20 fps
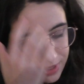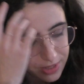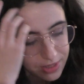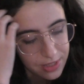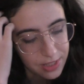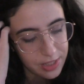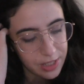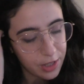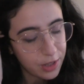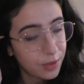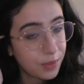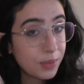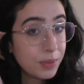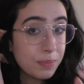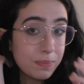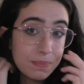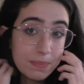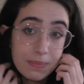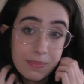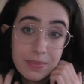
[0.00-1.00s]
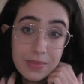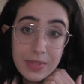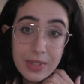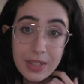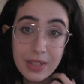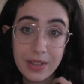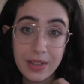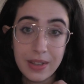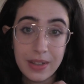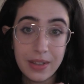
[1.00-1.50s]
So
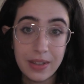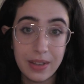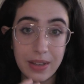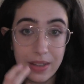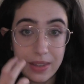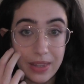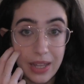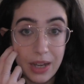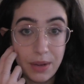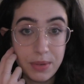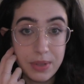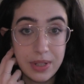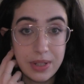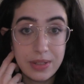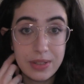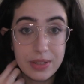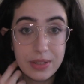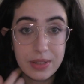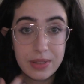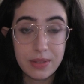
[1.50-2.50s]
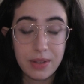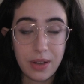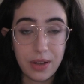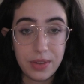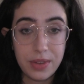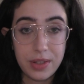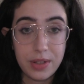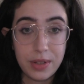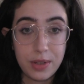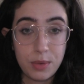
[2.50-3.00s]
that was all
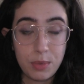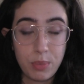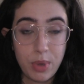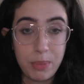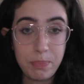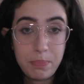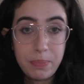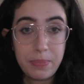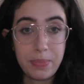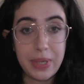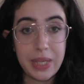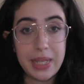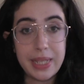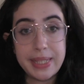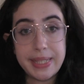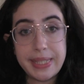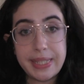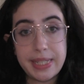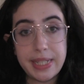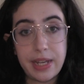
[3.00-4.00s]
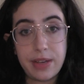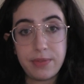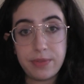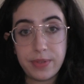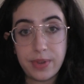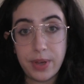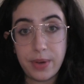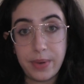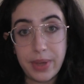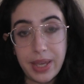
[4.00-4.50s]
the whippy stuff
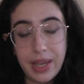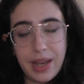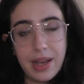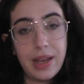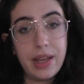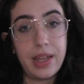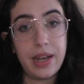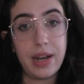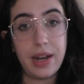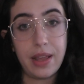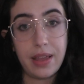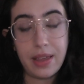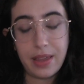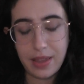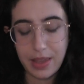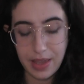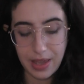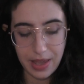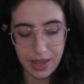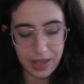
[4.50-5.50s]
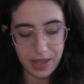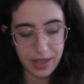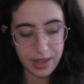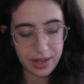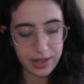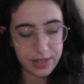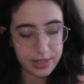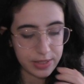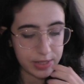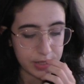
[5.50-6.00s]
going on,
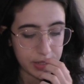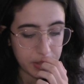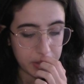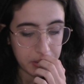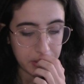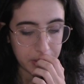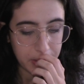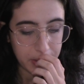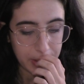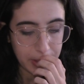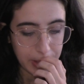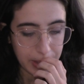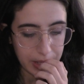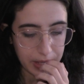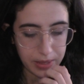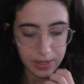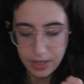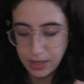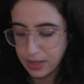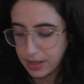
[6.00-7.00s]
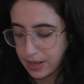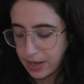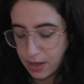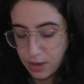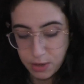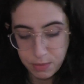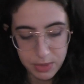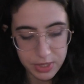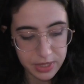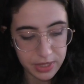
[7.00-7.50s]
and I think now
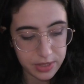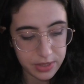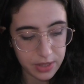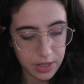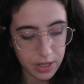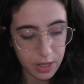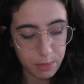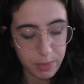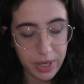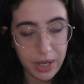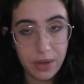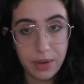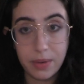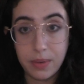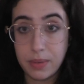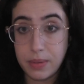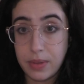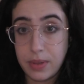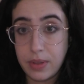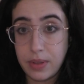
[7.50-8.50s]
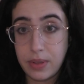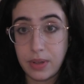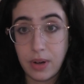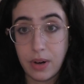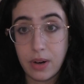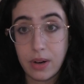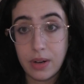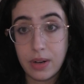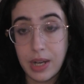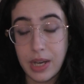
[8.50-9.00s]
I'm just going to talk about
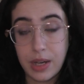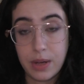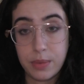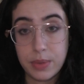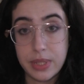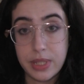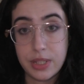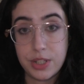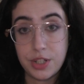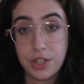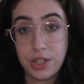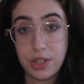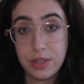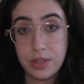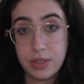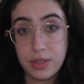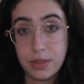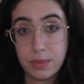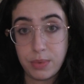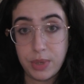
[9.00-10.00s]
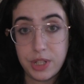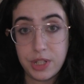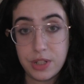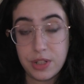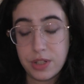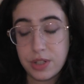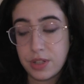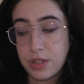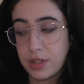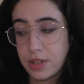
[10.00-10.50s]
yarn acquisitions,
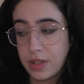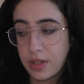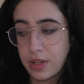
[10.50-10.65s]
which